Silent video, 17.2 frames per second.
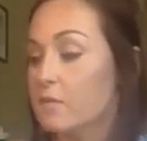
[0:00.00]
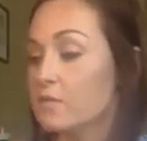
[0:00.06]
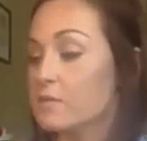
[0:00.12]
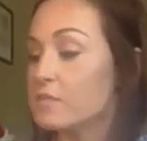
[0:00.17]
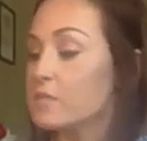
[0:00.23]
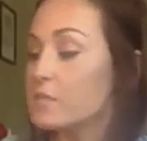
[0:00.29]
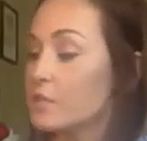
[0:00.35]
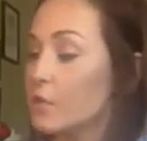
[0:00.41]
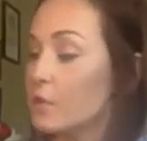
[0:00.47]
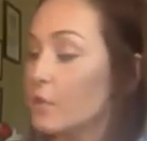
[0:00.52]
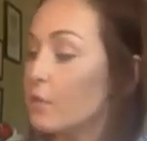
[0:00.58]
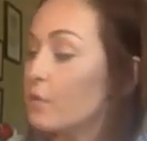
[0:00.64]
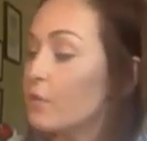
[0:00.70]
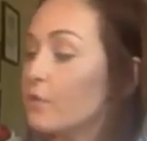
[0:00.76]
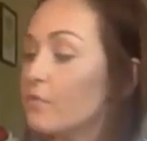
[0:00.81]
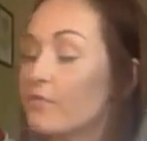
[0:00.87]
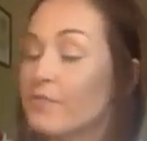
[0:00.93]

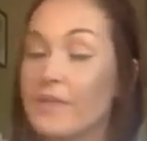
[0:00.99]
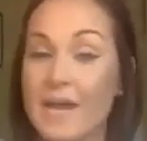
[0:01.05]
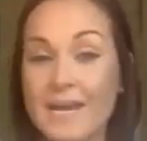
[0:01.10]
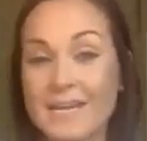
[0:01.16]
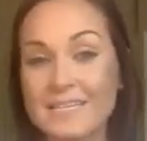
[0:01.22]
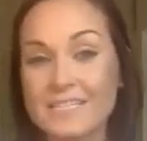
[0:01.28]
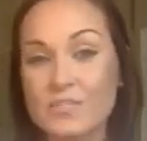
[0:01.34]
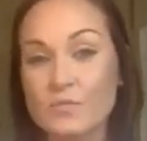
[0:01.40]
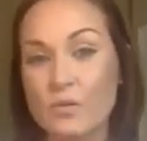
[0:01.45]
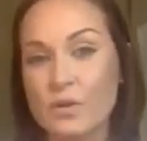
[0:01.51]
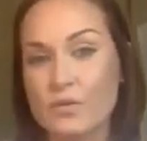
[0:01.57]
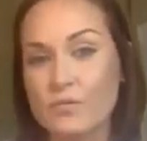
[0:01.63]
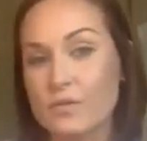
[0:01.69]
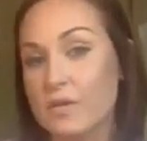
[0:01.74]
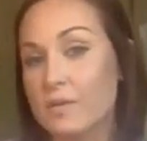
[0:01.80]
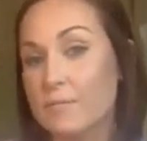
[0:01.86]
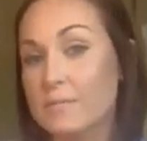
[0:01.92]
So that is where
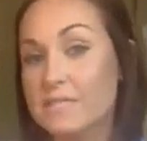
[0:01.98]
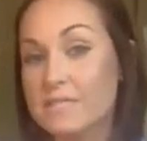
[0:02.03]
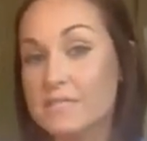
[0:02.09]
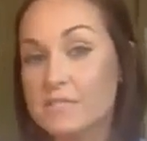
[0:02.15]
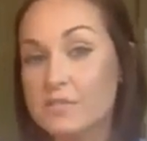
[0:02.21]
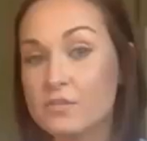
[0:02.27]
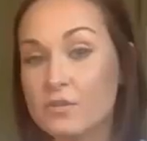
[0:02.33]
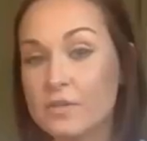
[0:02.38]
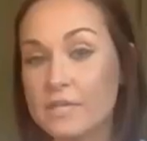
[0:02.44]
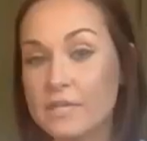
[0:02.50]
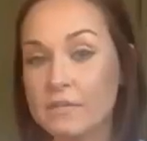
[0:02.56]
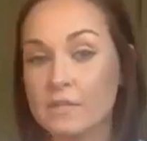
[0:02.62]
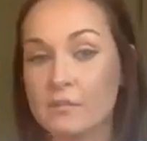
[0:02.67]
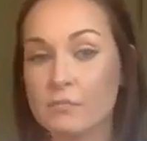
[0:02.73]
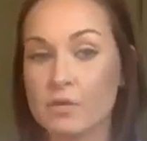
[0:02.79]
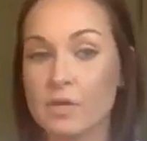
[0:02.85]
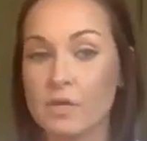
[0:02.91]
the medicinal
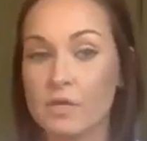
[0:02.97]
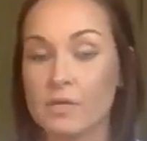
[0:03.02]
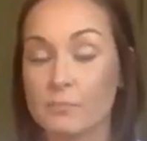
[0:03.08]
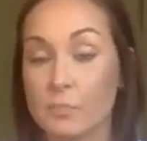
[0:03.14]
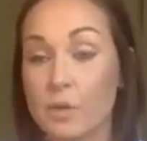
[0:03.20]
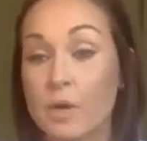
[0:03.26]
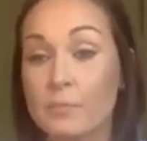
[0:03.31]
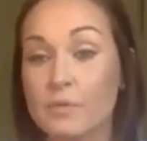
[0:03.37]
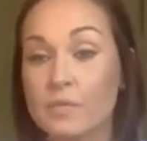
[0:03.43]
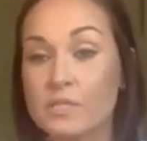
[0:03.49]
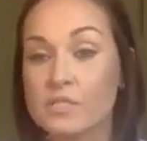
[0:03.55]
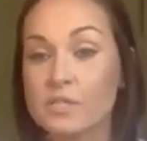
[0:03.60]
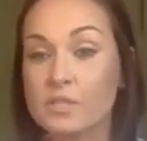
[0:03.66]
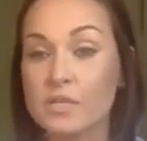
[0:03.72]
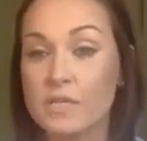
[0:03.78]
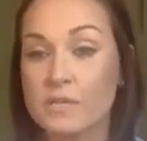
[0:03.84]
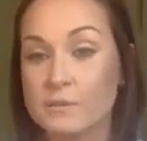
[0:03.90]
healing properties
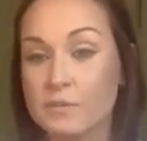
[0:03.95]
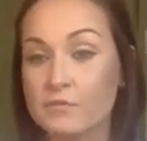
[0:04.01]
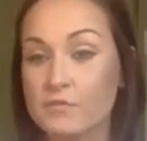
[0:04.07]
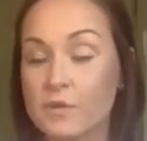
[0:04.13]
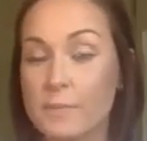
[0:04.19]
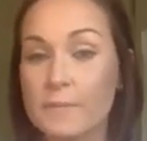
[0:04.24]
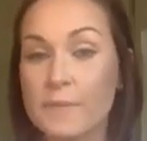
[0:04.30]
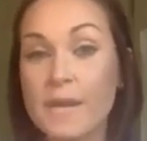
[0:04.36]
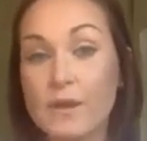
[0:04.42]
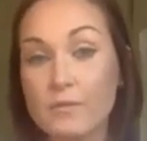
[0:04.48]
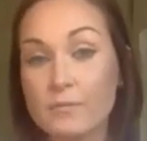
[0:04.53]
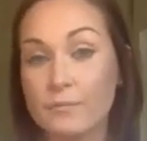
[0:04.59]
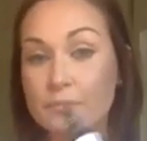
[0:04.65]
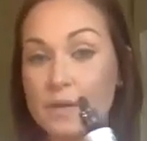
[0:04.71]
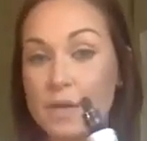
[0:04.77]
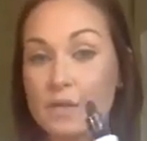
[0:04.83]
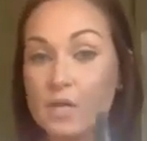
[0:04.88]
are coming from. Now,
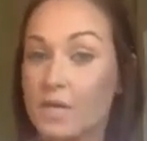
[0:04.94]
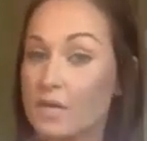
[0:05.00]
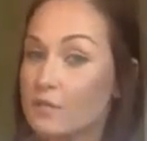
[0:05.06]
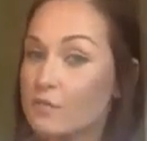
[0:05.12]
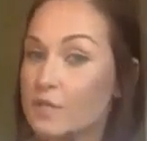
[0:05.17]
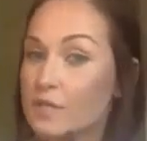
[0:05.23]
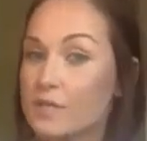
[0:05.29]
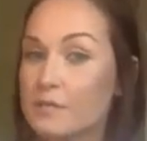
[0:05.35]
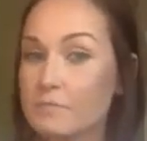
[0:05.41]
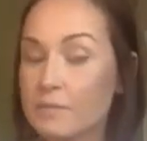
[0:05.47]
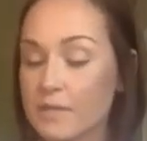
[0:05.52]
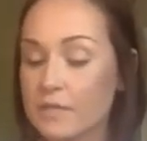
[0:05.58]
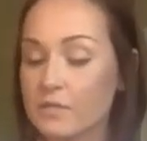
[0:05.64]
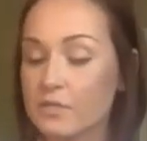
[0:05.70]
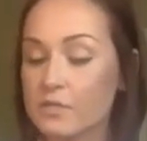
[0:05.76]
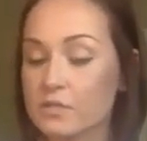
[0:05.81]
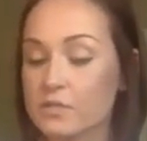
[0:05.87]
a lot of our
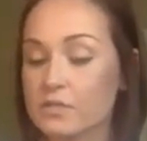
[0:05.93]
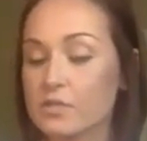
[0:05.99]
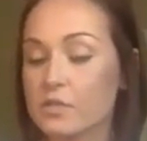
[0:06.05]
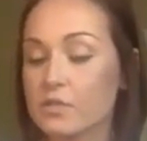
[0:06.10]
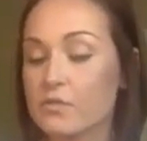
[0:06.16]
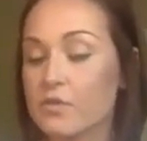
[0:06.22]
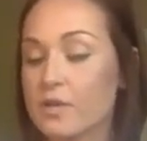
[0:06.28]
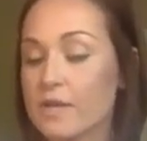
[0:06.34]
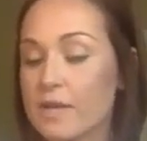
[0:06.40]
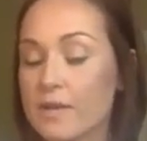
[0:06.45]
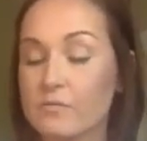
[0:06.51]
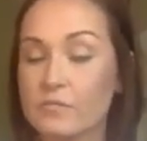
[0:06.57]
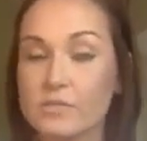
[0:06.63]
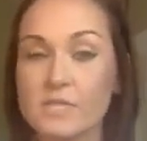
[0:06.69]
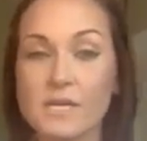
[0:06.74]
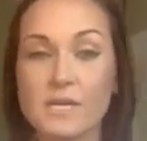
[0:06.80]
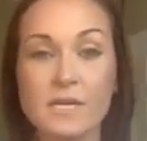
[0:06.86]
competitors are going to
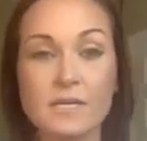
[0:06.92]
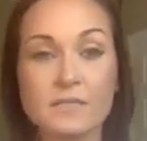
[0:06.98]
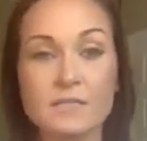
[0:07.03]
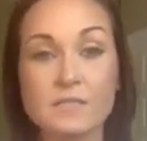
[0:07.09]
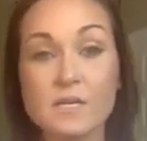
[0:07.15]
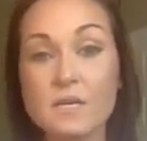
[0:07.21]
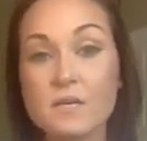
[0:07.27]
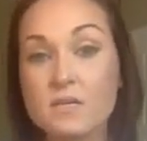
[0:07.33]
advertise